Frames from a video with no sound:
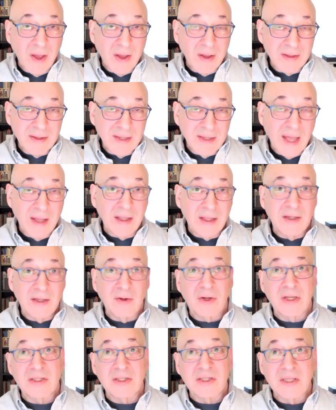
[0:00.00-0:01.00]
in, uh, your
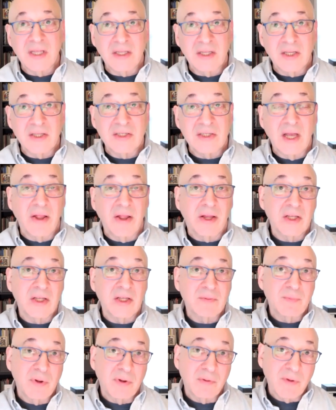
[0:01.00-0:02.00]
case that doesn't sound like it's
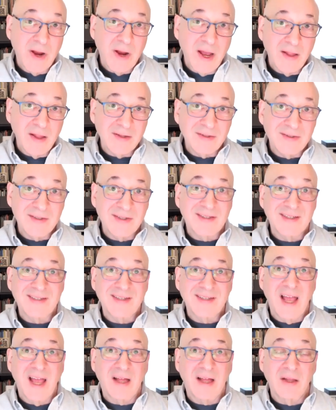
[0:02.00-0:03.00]
paralysis
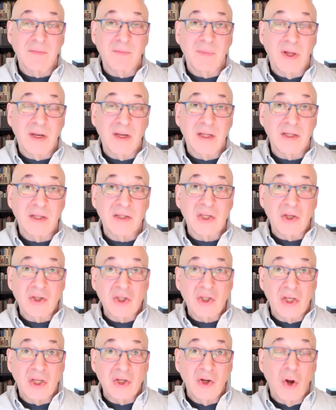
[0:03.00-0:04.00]
exactly but it's
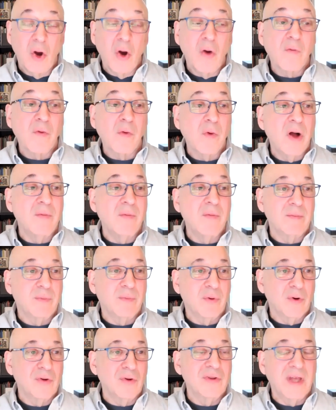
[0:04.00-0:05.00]
such an overwhelming
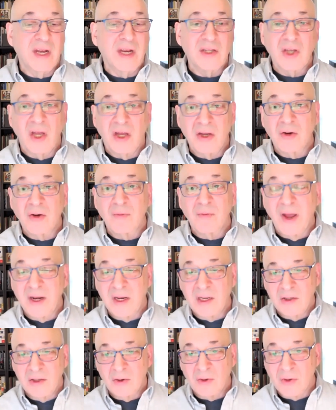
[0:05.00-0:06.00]
burden that it's
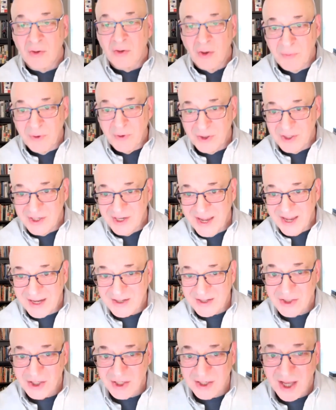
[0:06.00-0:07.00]
undermining your ability to
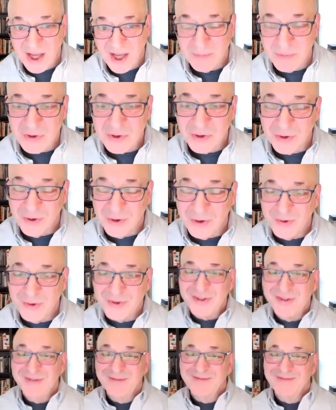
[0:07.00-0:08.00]
actually accomplish your goals